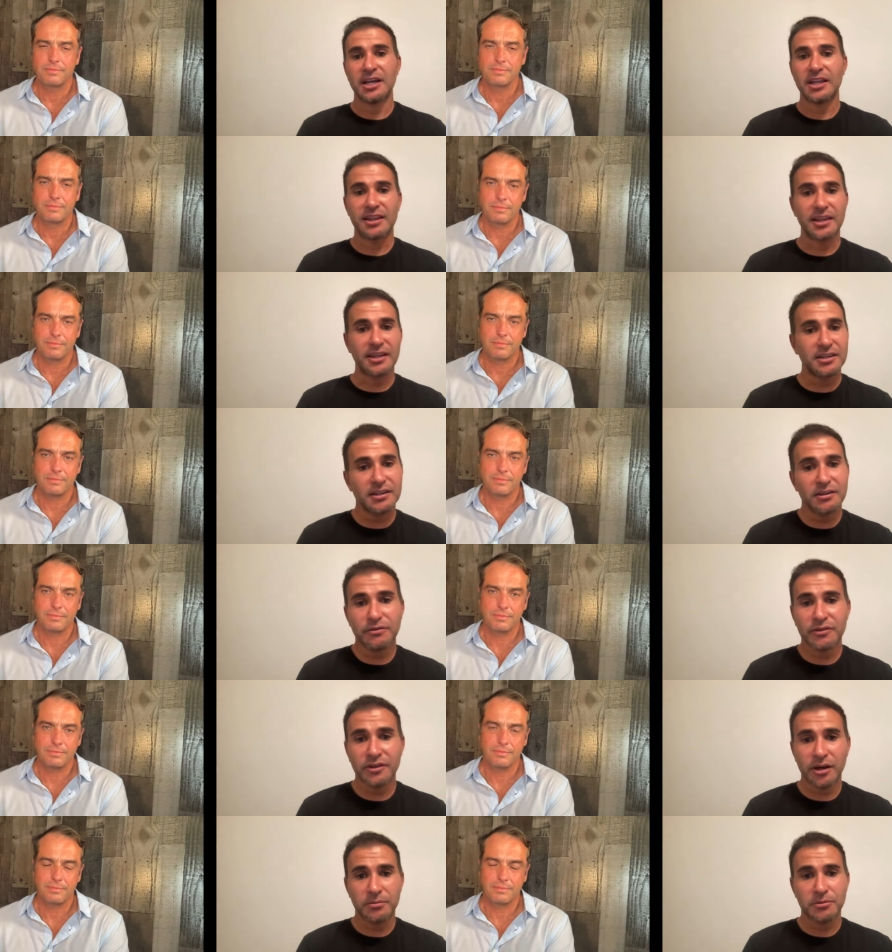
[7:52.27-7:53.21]
Speaker 1: They did a
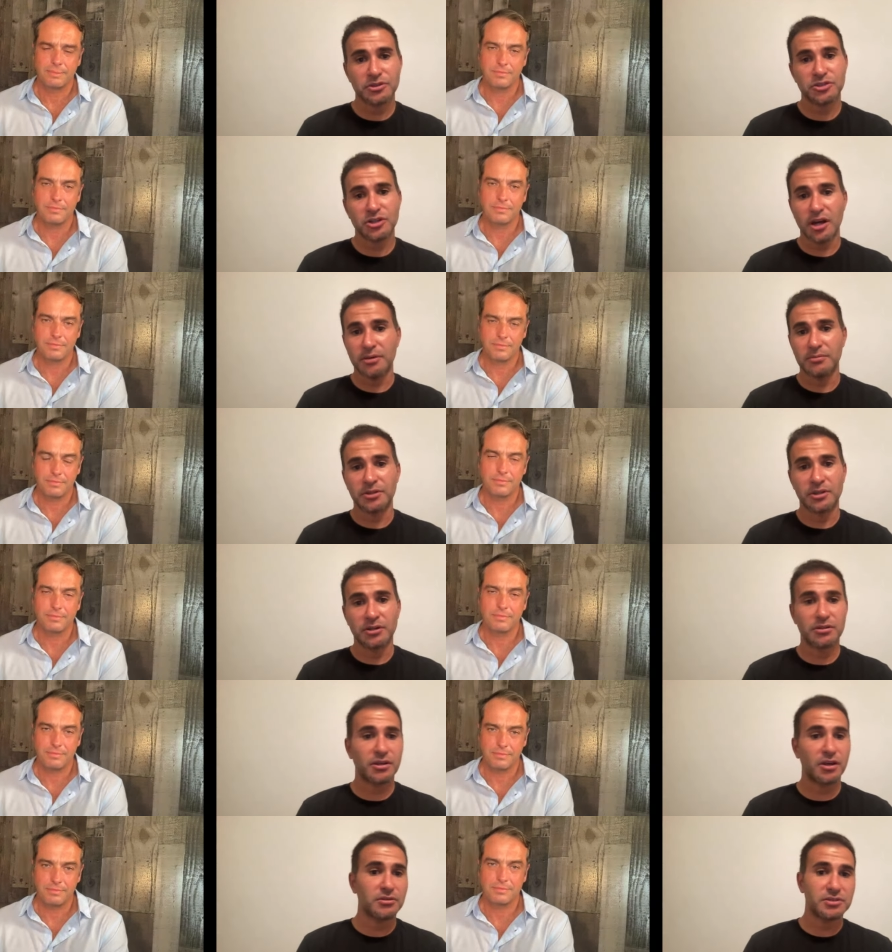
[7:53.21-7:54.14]
phenomenal job. You know,
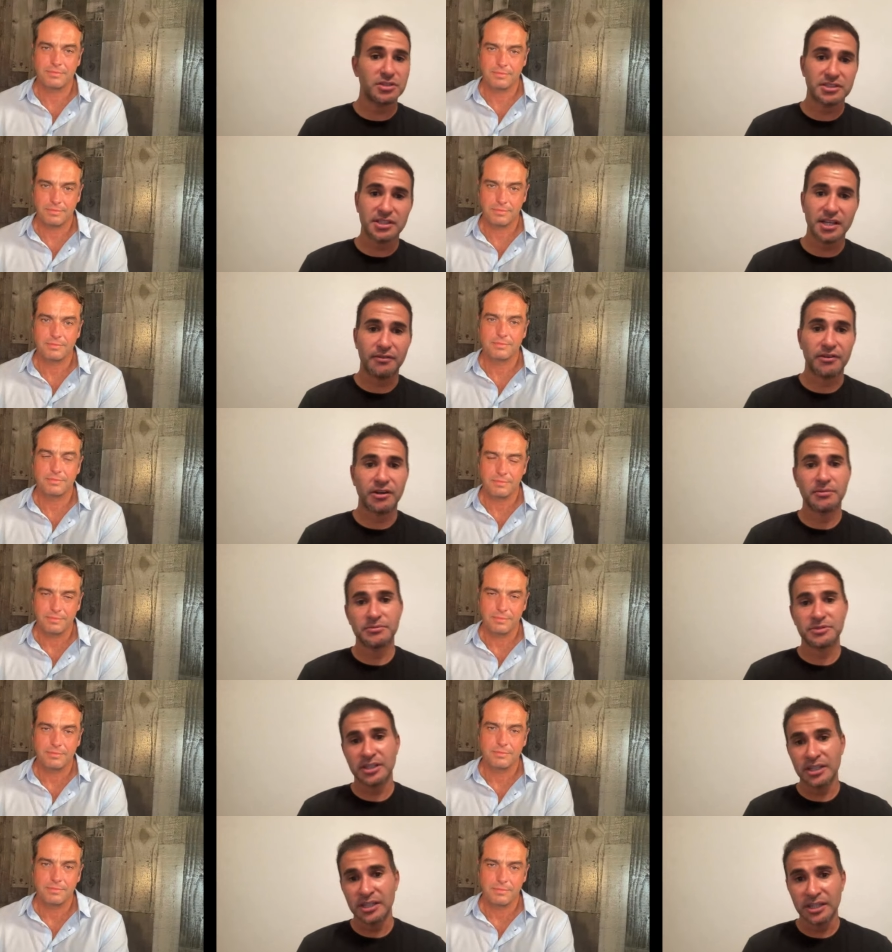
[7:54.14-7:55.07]
the coaching staff
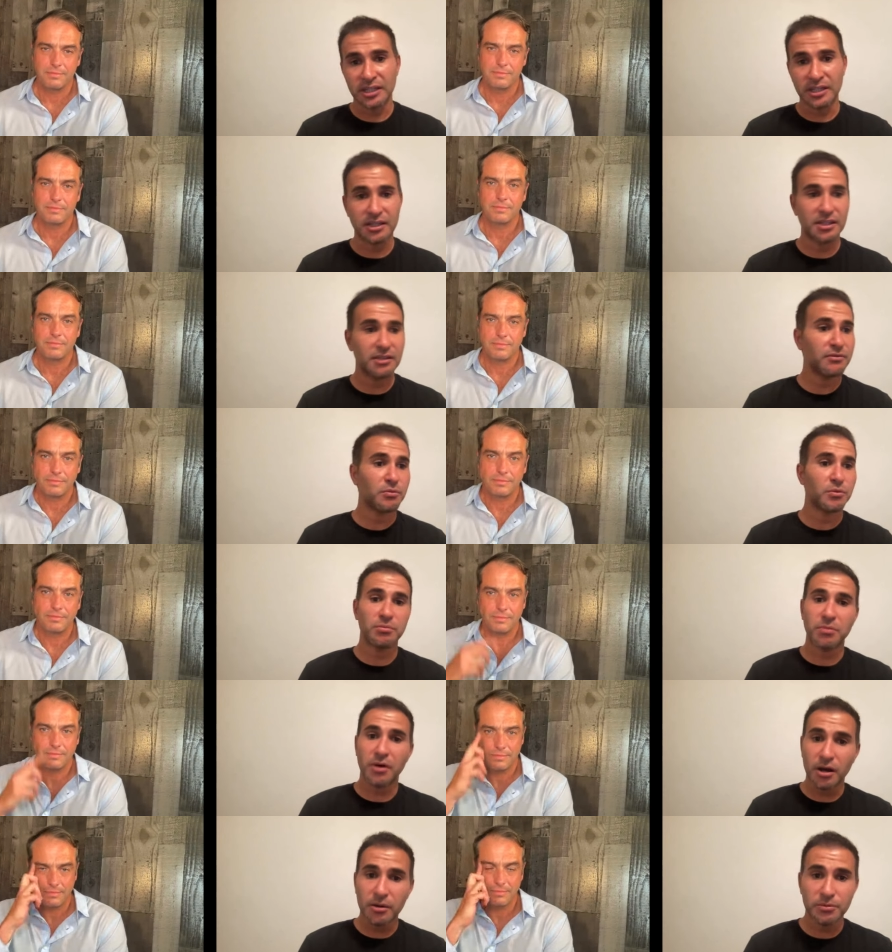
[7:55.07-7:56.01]
comes in, even when
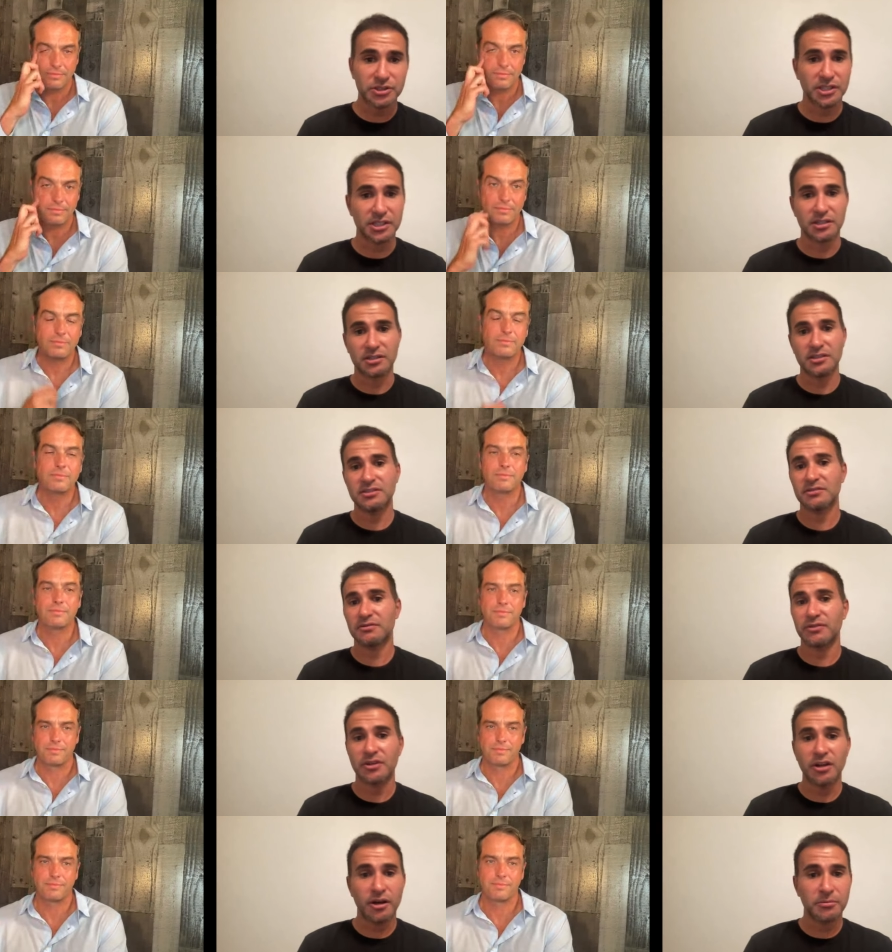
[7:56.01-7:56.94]
Bob was here, does a
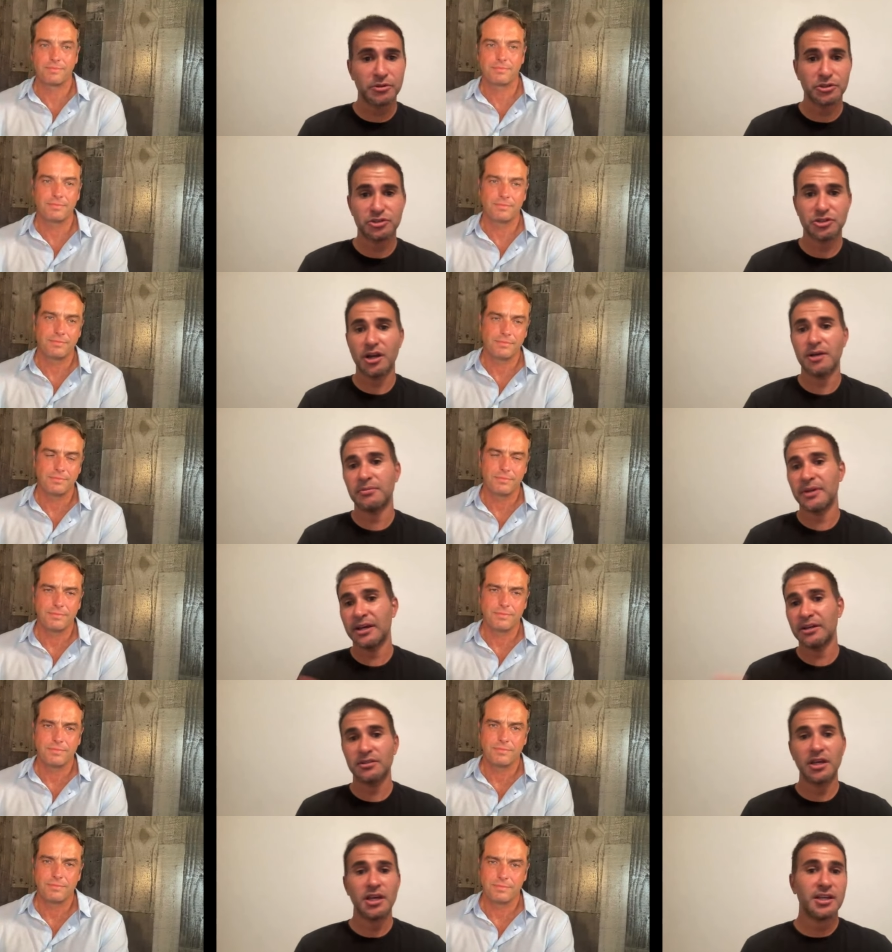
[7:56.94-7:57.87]
phenomenal job.
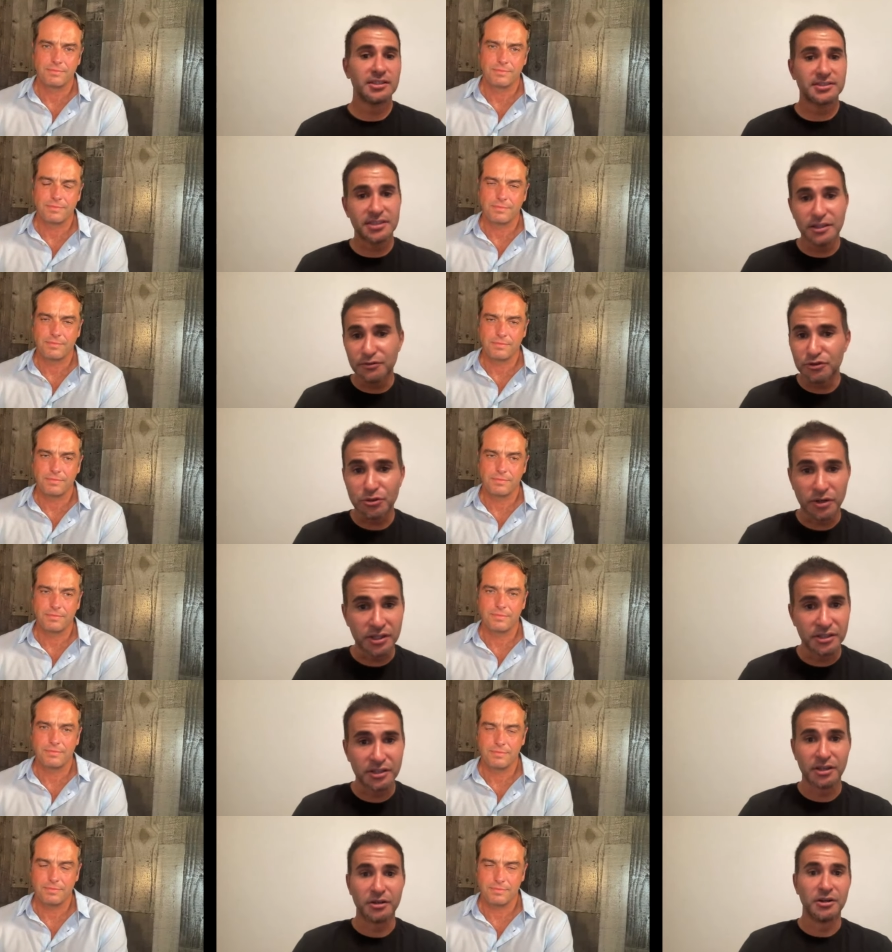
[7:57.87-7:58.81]
Now Steve
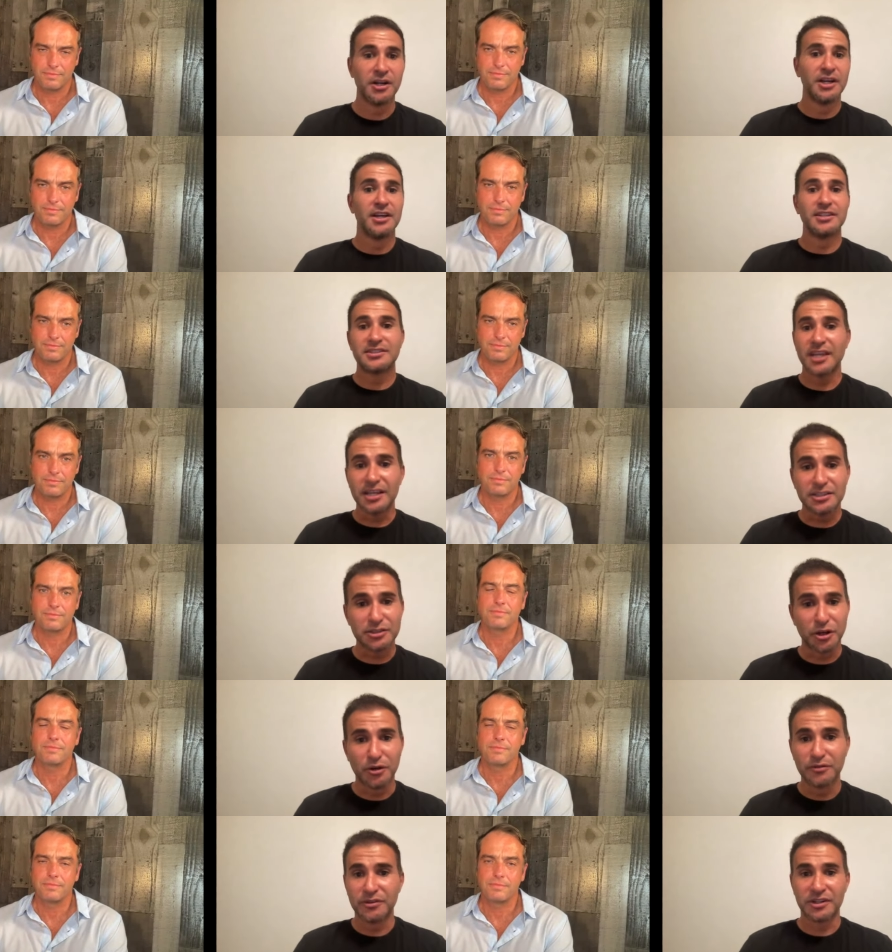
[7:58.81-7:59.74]
Cherundolo takes
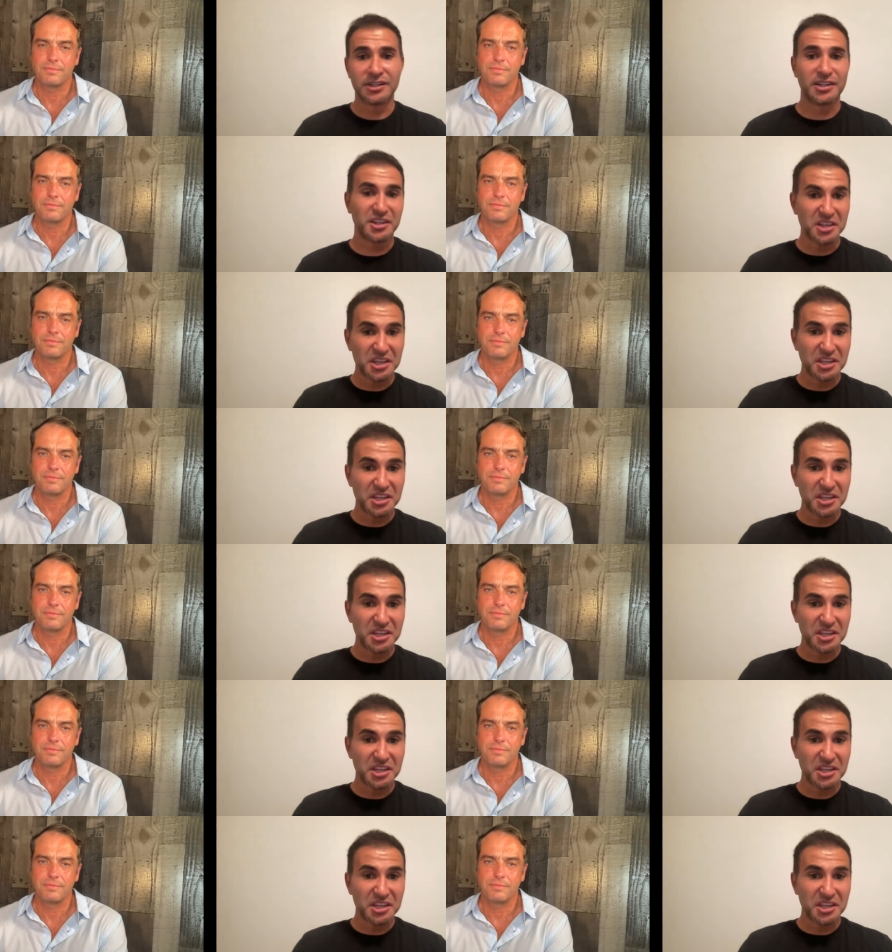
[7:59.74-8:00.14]
over and